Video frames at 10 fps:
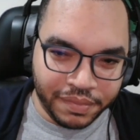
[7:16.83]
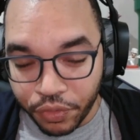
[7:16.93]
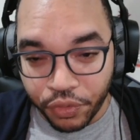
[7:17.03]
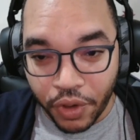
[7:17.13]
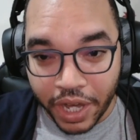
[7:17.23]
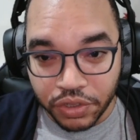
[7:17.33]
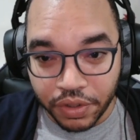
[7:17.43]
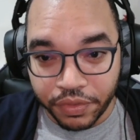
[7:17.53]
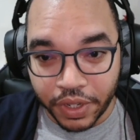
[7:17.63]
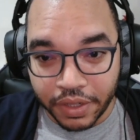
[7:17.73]
A new
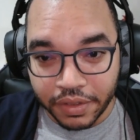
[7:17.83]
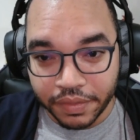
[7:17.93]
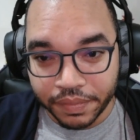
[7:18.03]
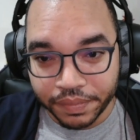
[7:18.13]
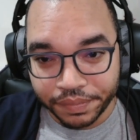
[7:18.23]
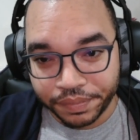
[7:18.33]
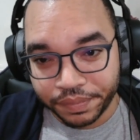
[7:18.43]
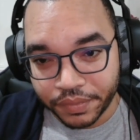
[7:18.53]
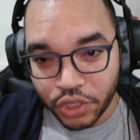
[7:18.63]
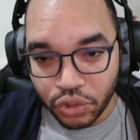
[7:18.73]
Fractured event?
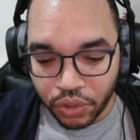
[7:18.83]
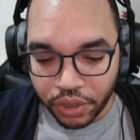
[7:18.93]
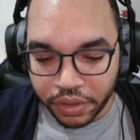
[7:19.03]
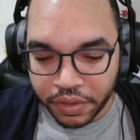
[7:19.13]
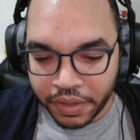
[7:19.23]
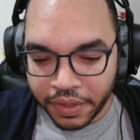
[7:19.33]
Sure.